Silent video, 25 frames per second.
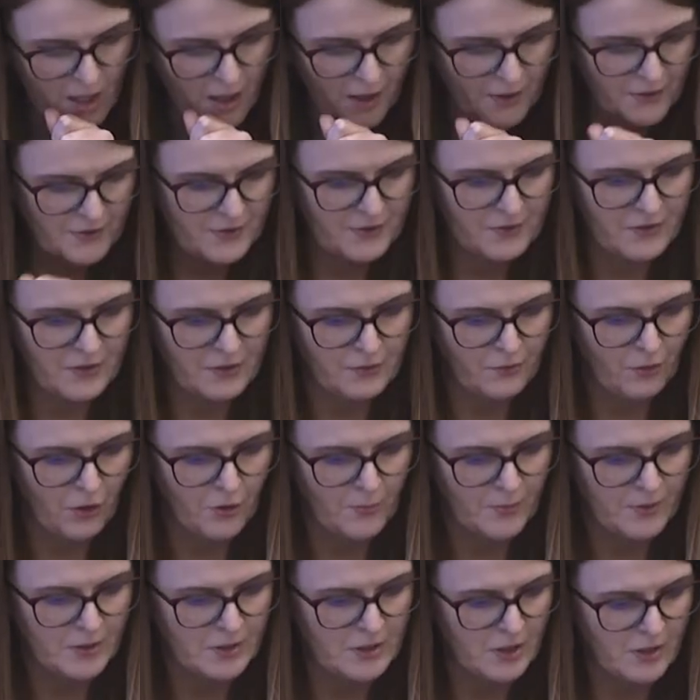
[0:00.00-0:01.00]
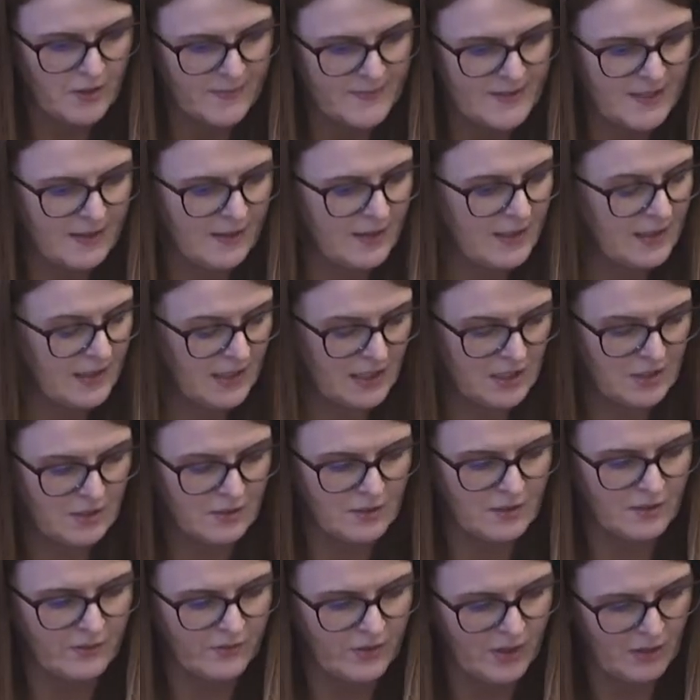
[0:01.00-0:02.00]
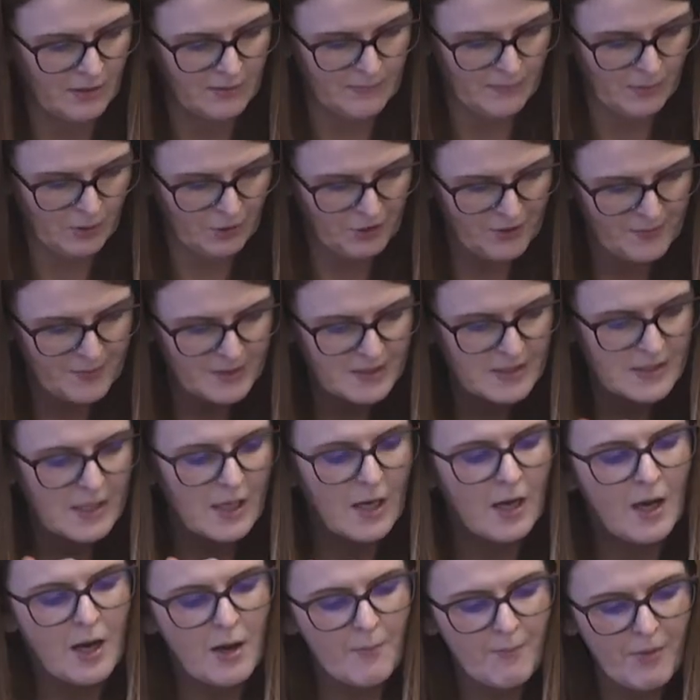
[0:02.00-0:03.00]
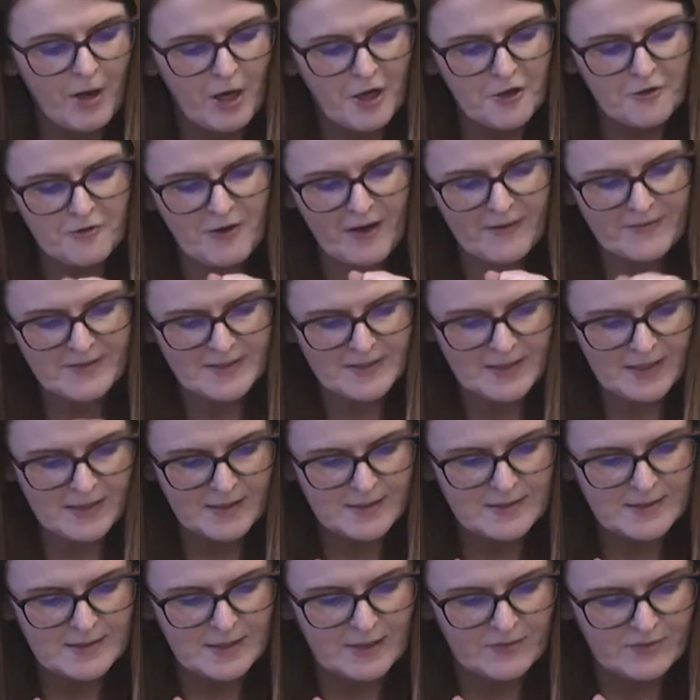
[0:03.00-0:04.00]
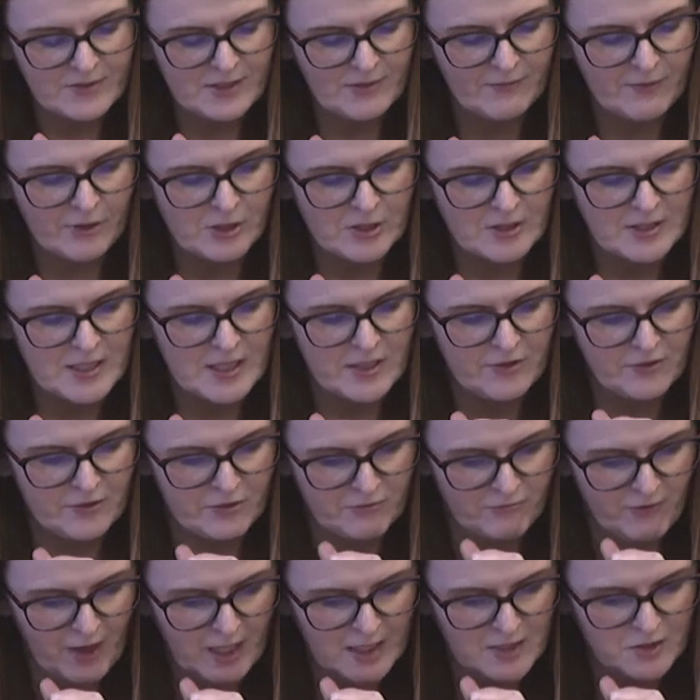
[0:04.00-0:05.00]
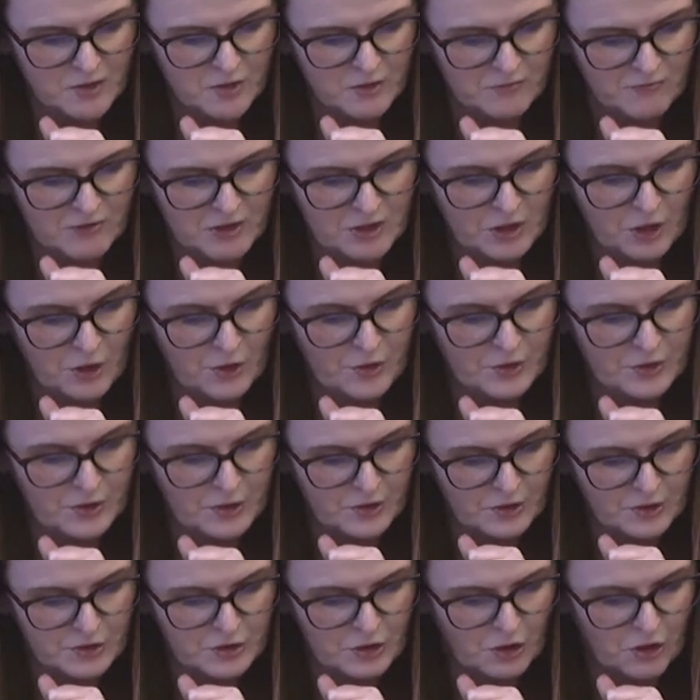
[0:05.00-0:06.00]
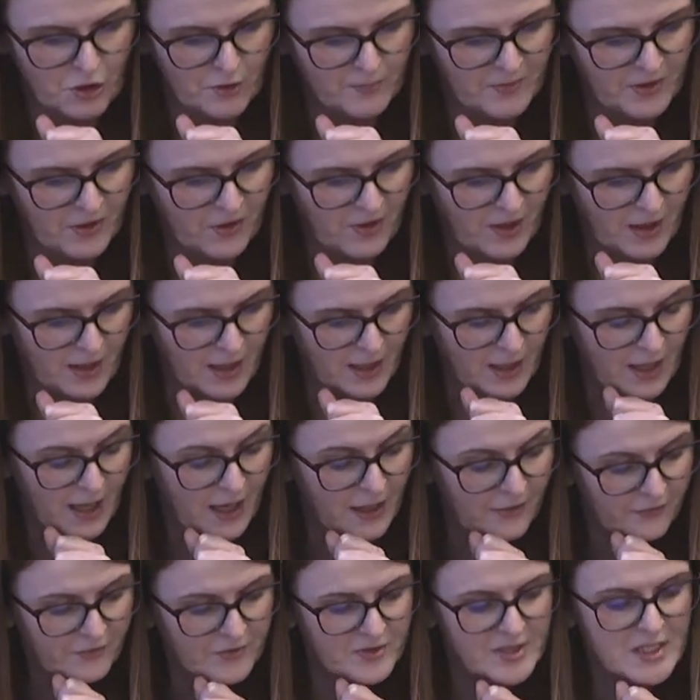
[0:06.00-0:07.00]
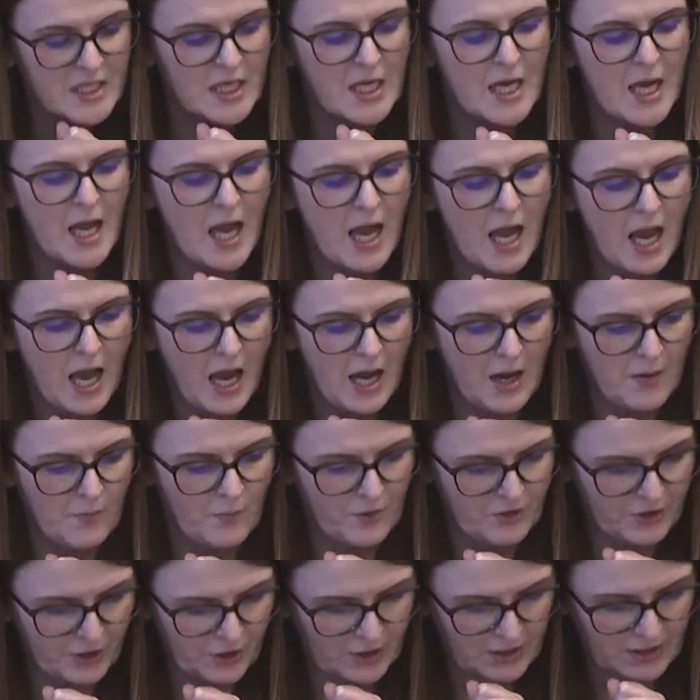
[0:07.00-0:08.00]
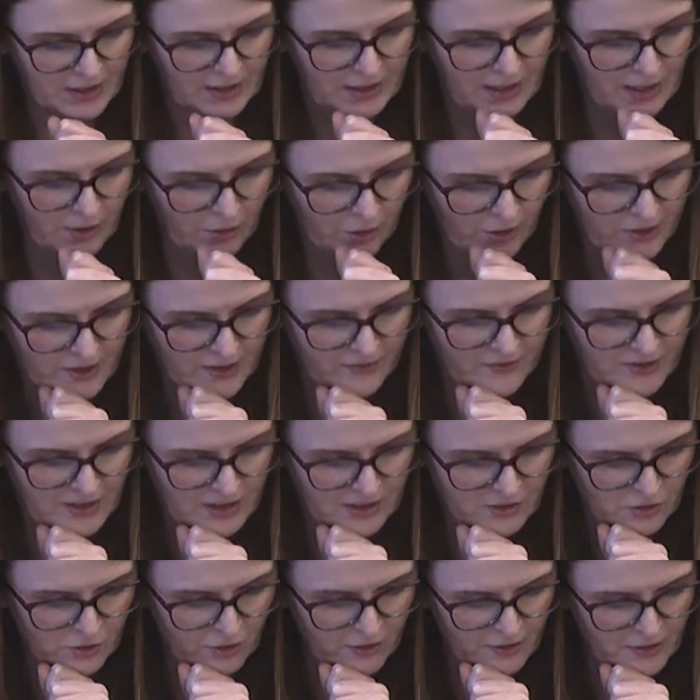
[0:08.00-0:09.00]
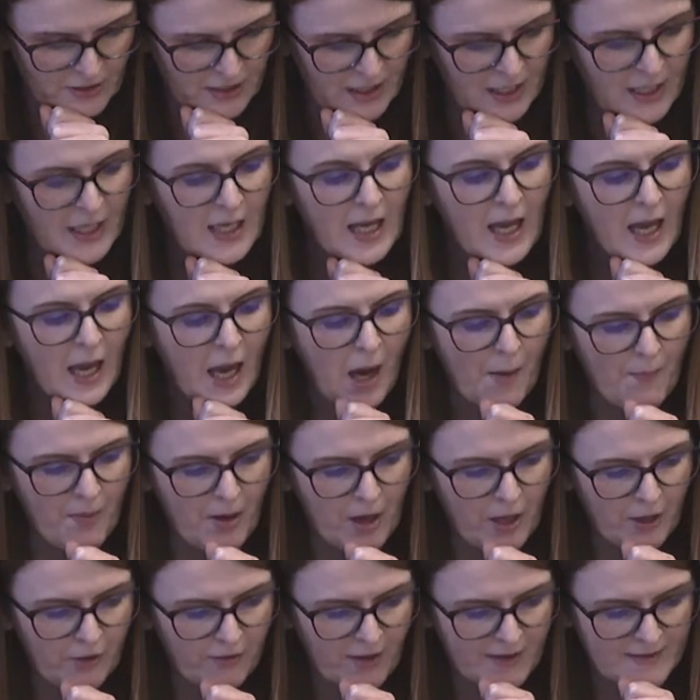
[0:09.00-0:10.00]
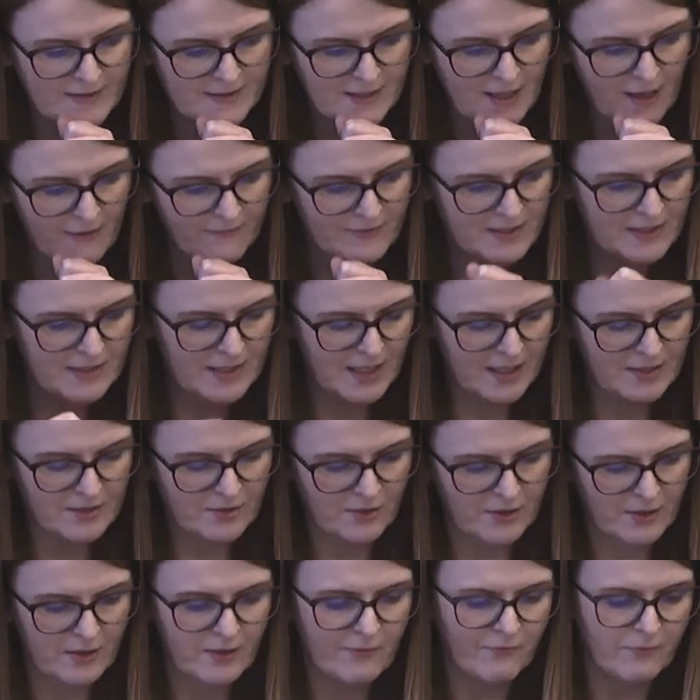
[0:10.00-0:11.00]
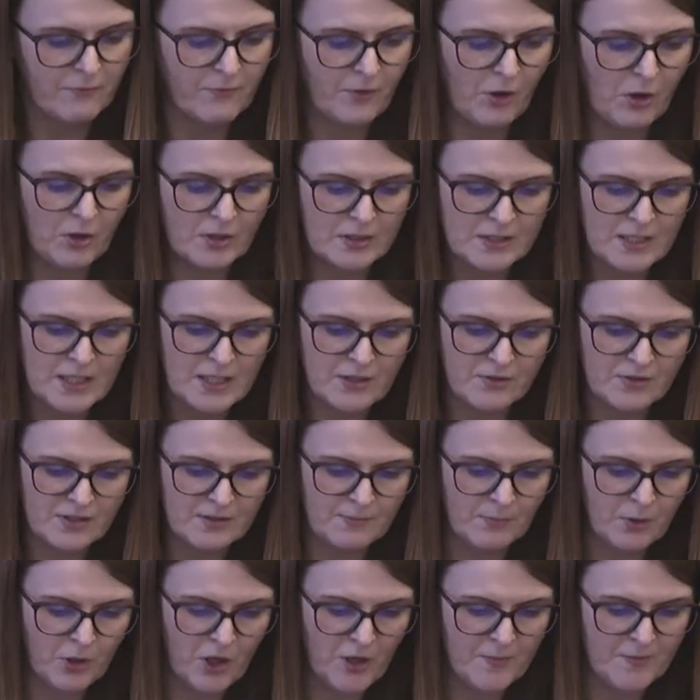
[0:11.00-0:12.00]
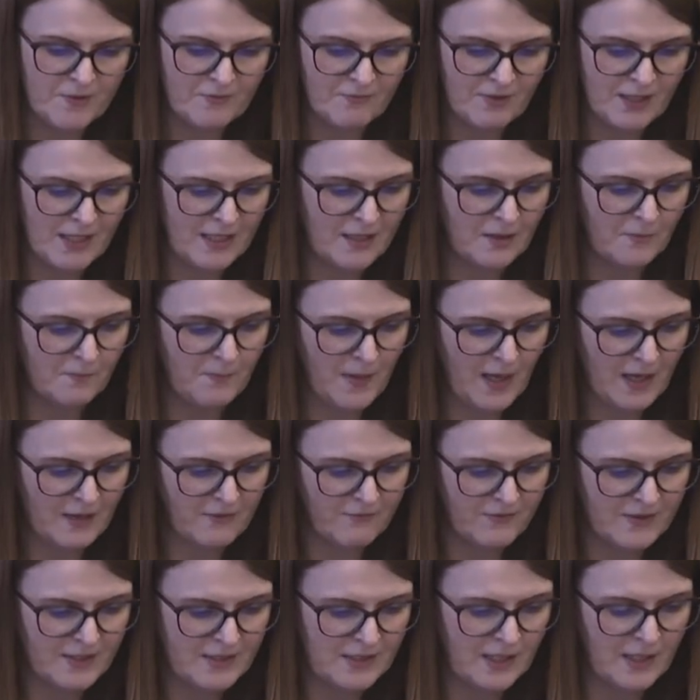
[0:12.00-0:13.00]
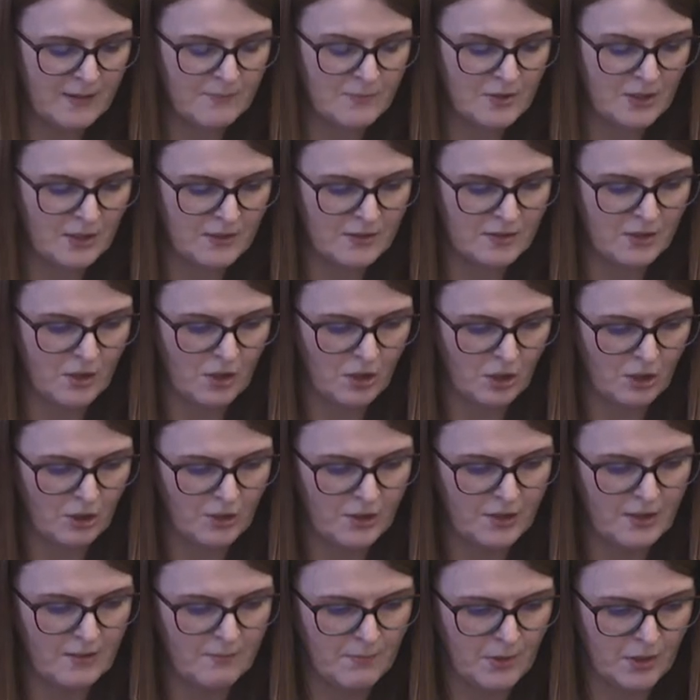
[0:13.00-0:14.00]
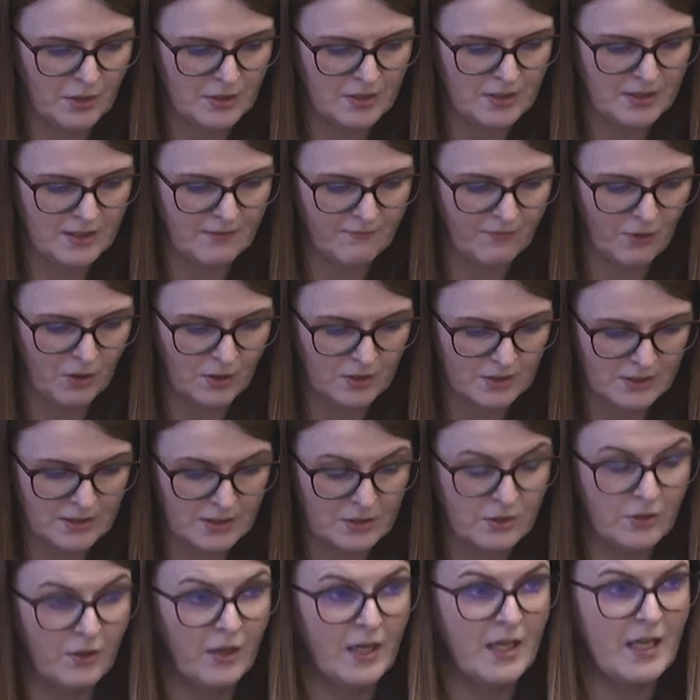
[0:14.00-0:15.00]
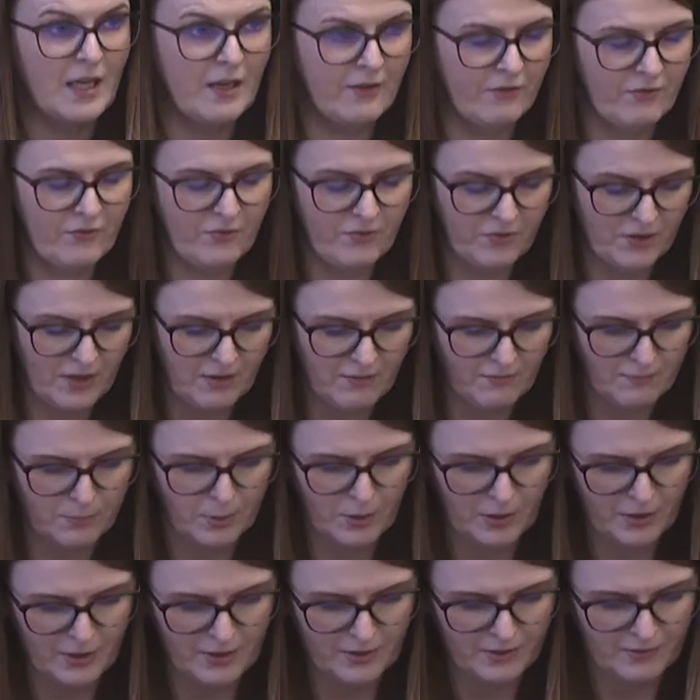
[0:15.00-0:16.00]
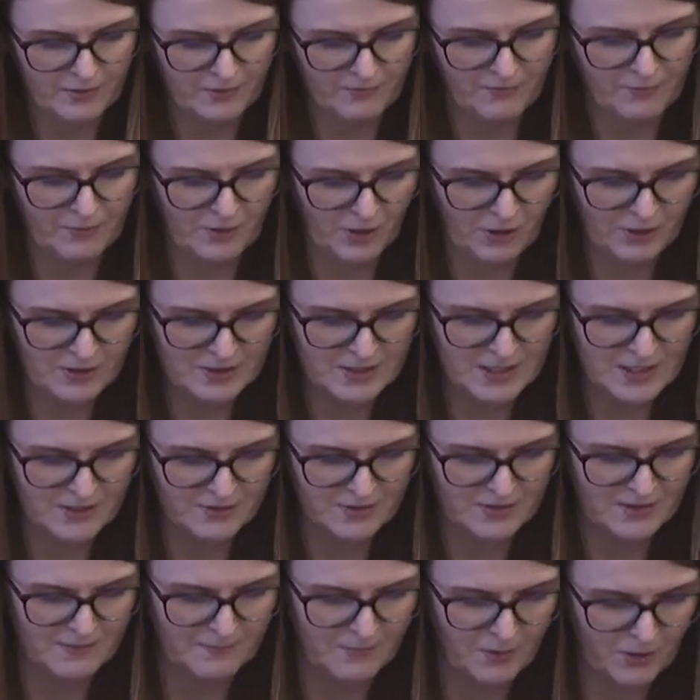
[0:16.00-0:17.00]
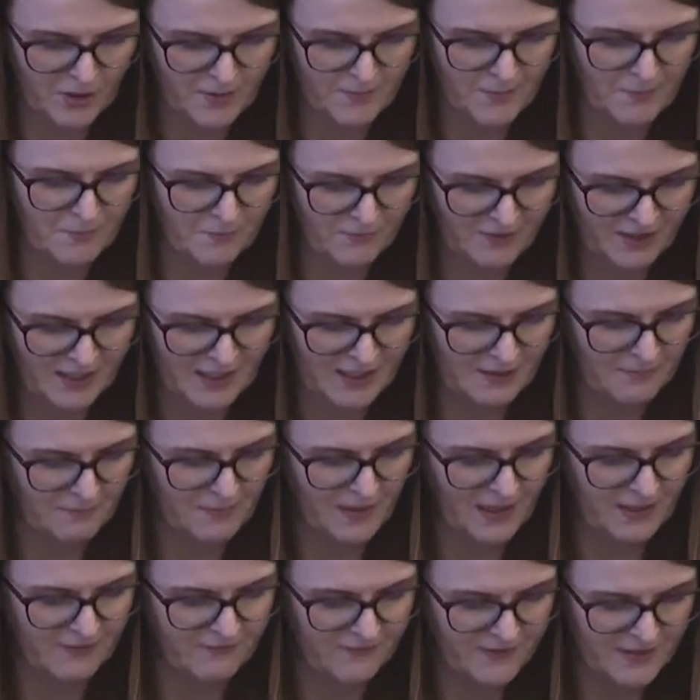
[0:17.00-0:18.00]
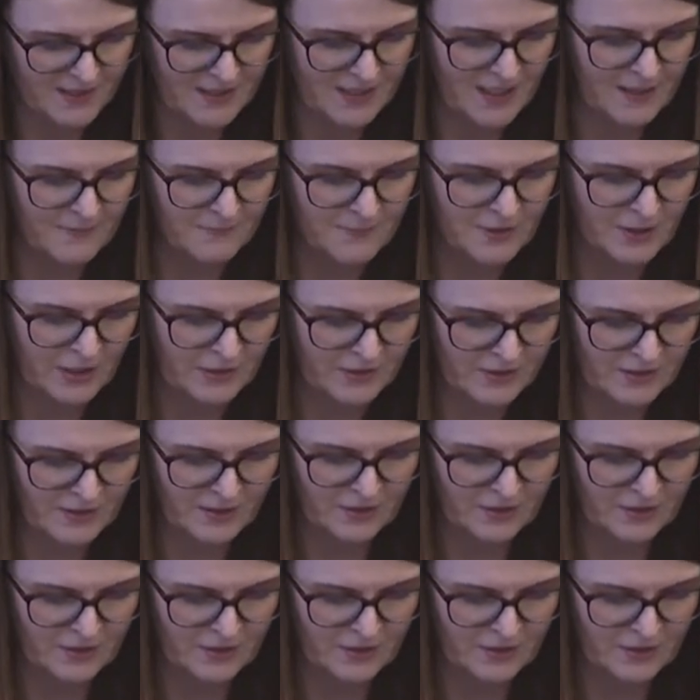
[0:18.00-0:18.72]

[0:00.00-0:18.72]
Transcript: under the normal terms and conditions of their employment. Paragraph six gives the volunteer the right to return to the job that they left. Um, without any loss of seniority. And paragraph 7 sets out the volunteers' employment related benefit scheme doesn't include emergency volunteer. Sorry, if the, employ- the volunteers' employment related benefit scheme doesn't